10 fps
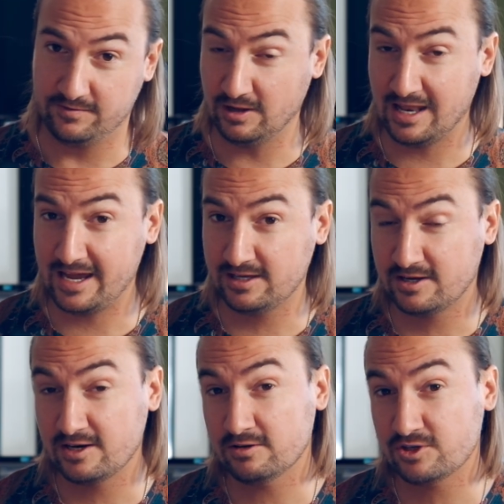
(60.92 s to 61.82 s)
you like, you
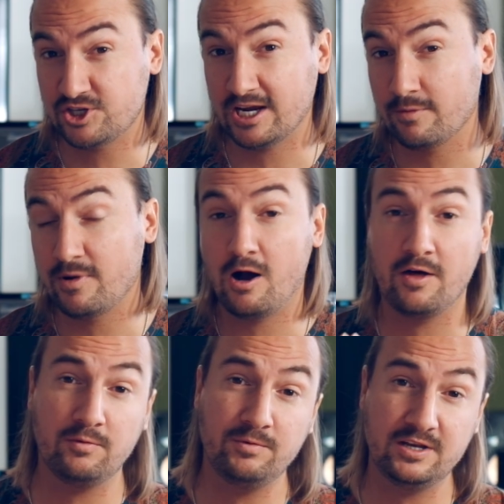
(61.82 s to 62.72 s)
can also check out my
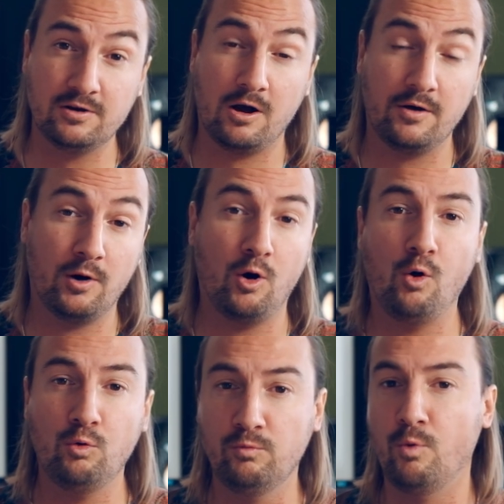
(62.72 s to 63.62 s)
other video how the
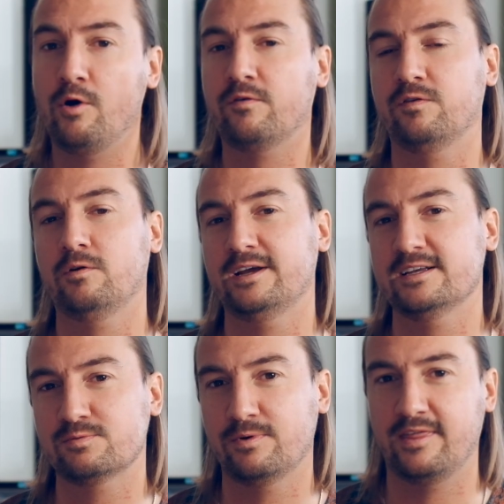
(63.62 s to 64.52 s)
whole workflow
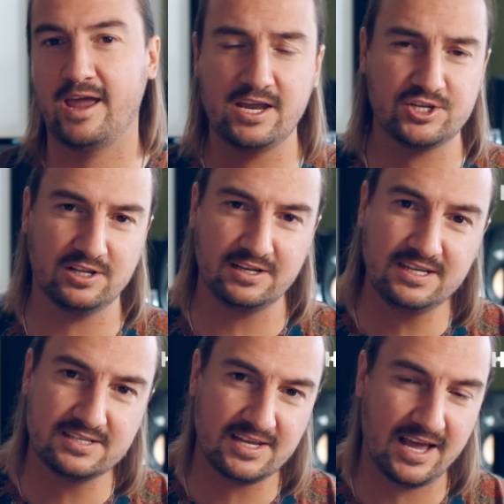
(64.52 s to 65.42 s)
is with the
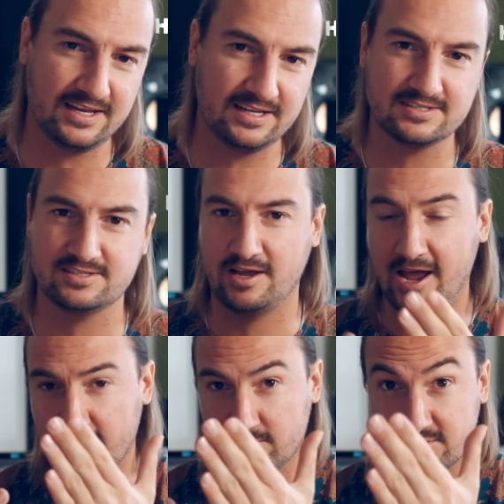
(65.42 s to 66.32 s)
HLE settings, the
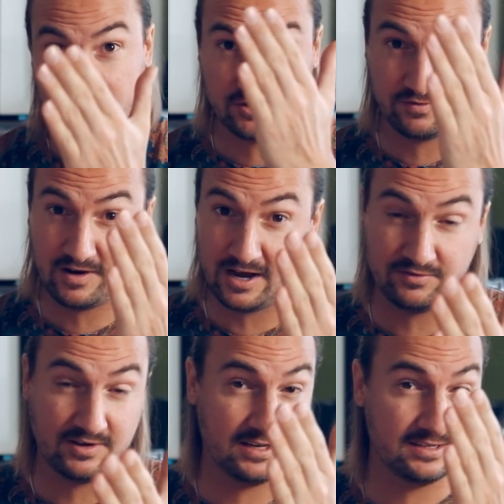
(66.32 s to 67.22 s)
Atomos Ninja 5
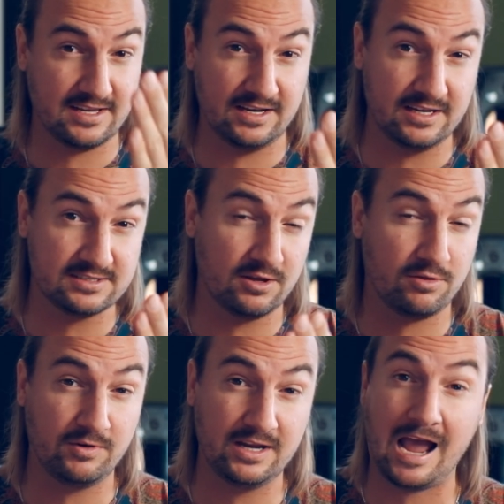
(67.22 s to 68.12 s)
settings and the
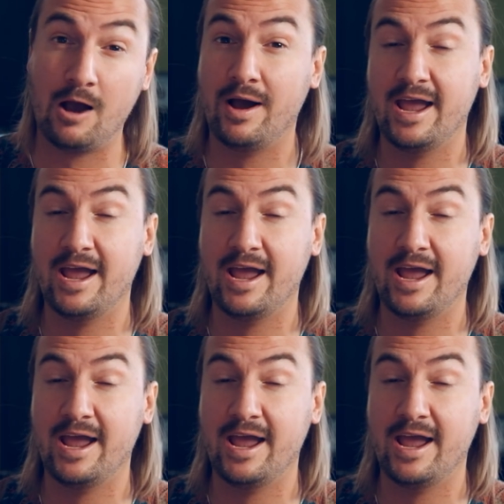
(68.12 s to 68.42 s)
X-T3, how I